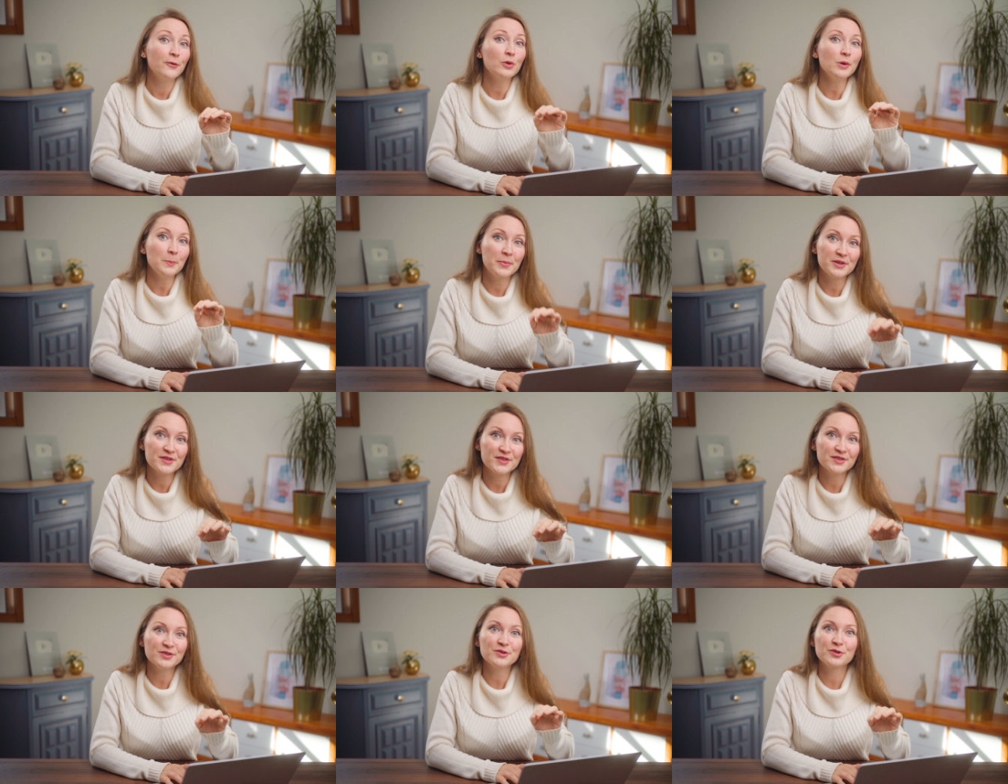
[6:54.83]
for
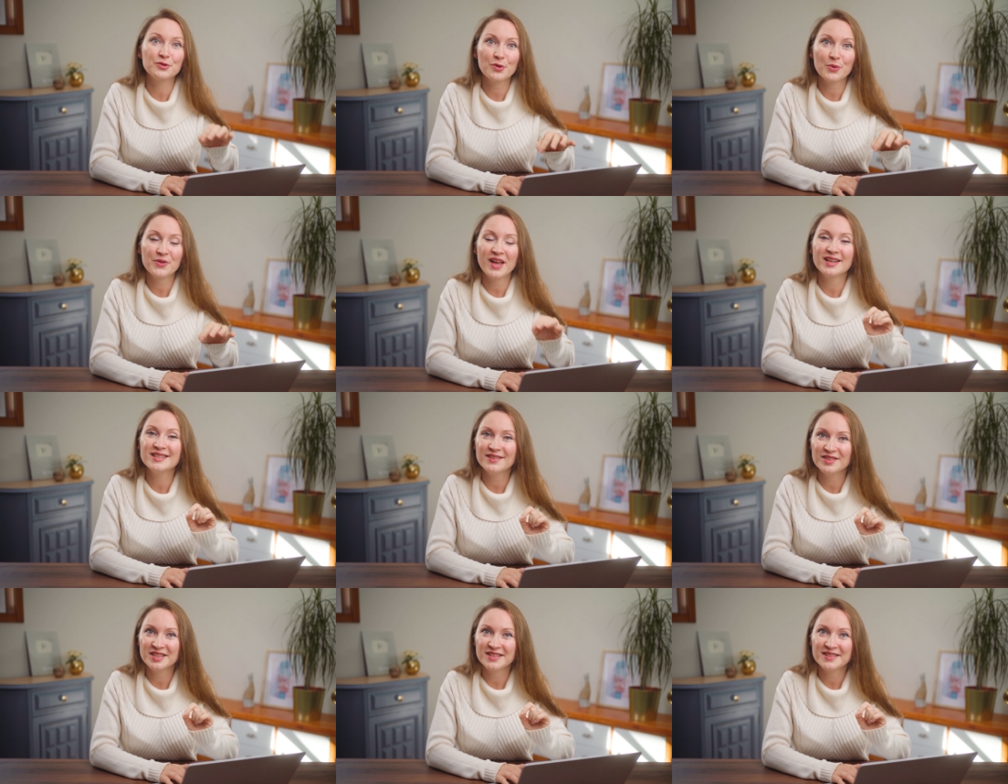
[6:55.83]
personal growth
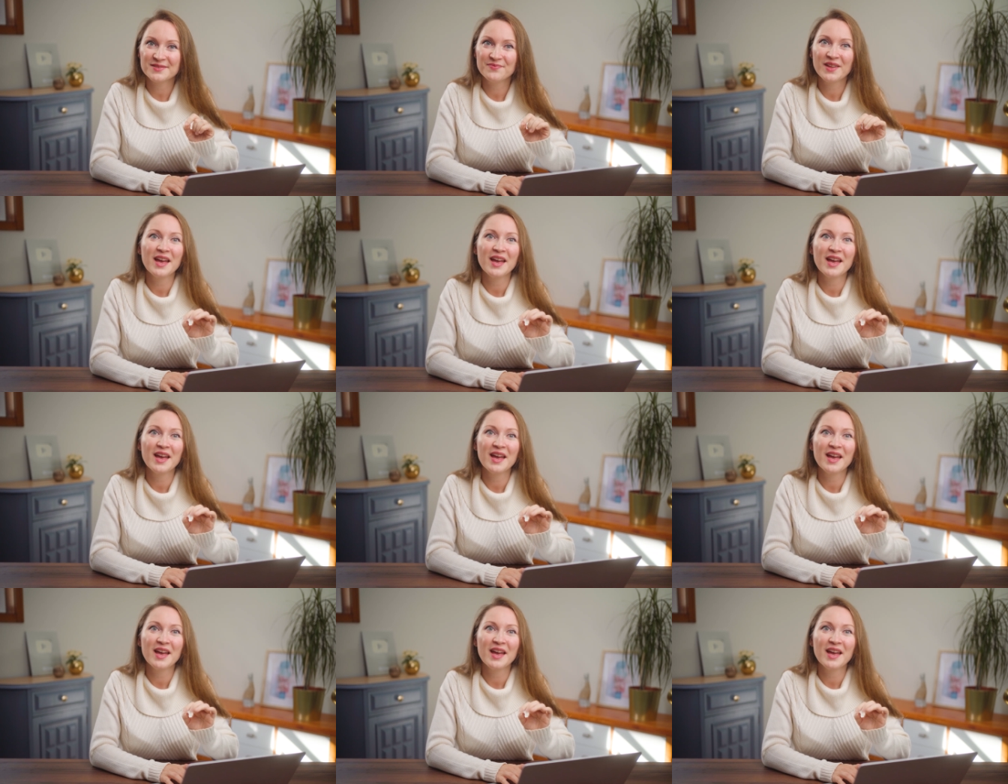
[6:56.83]
activities.